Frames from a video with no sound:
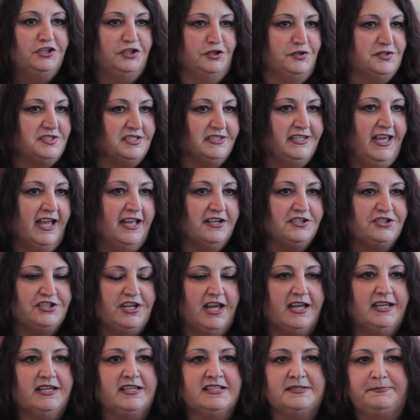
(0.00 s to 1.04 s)
using the
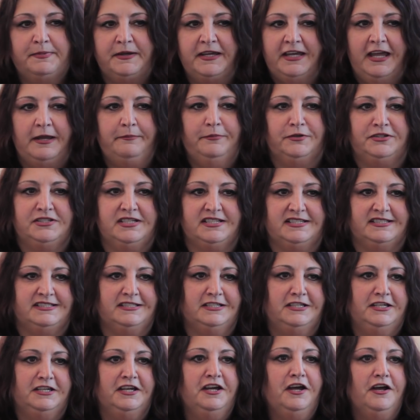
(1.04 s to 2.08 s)
hashtag is being able to
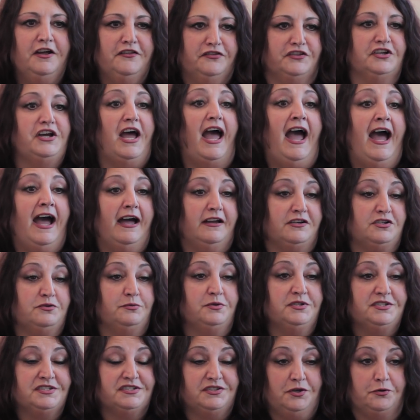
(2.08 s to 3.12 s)
see the
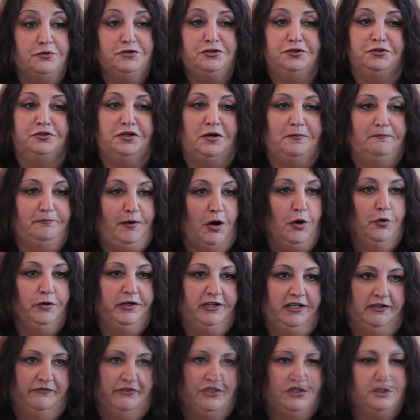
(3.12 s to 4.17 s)
actual social
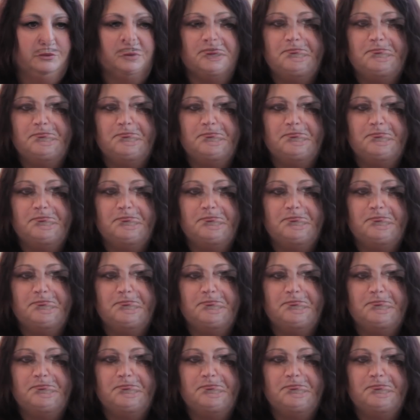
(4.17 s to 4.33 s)
component of it.